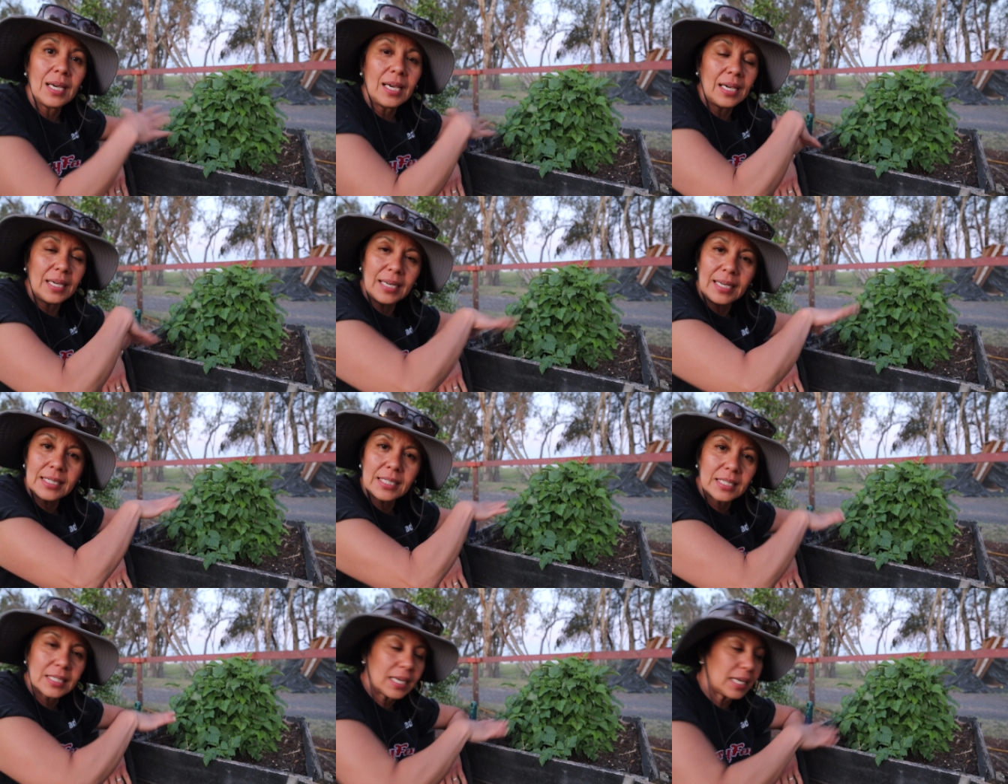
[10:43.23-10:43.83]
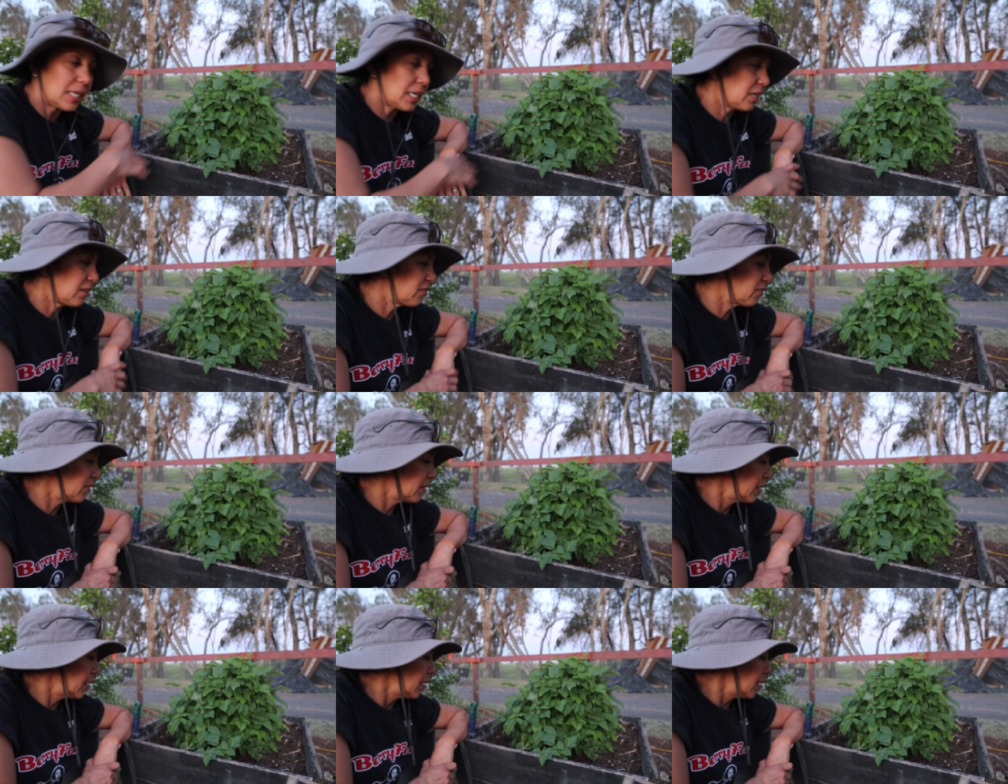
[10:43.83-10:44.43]
and I just kind
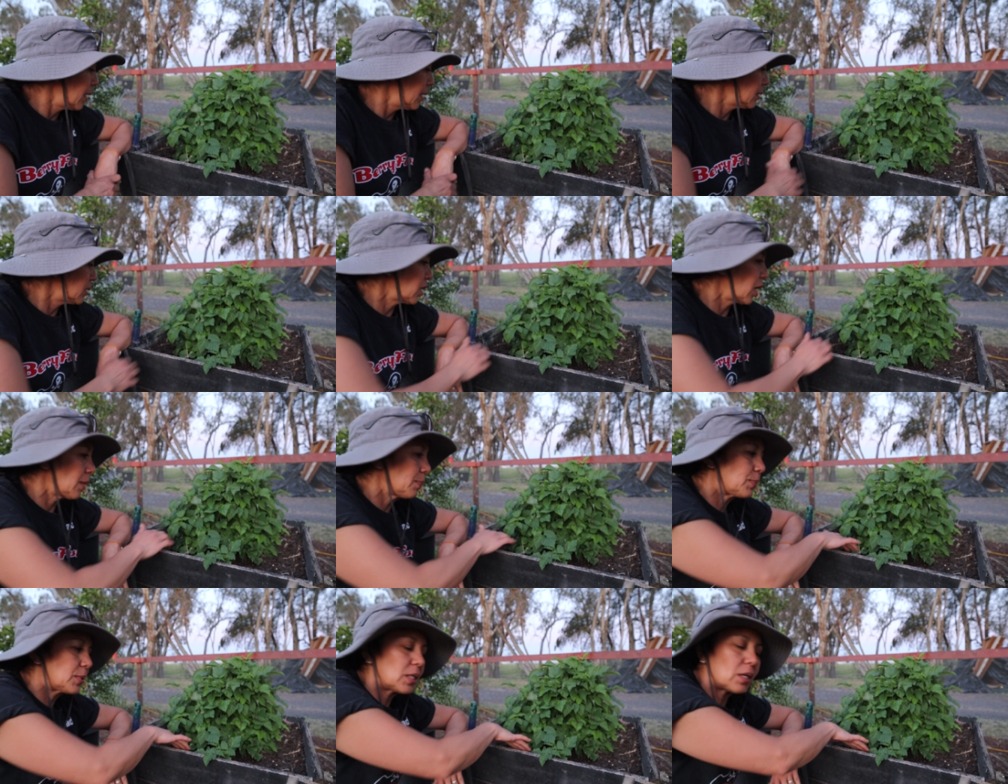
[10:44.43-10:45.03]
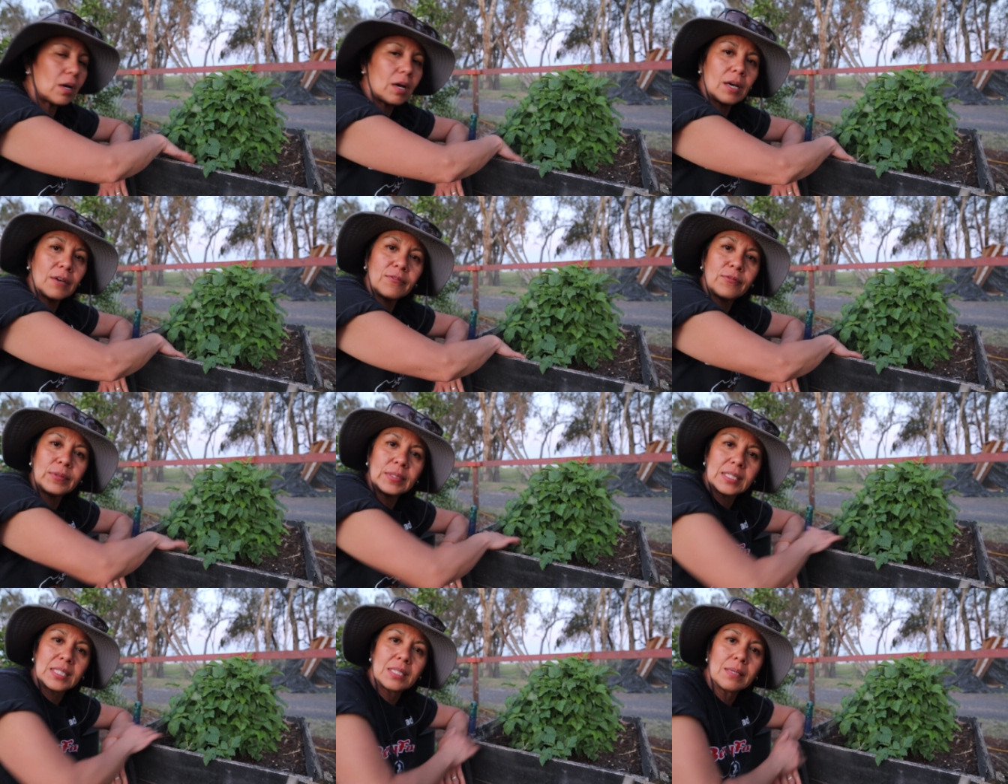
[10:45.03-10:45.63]
of topped it
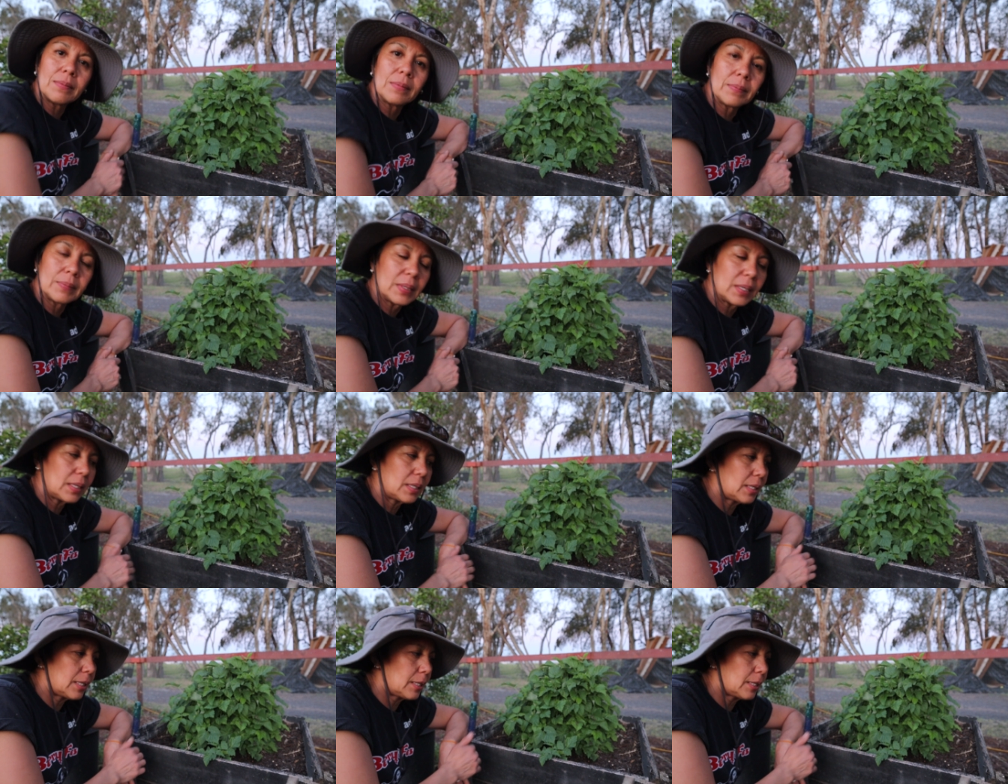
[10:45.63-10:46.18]
off with some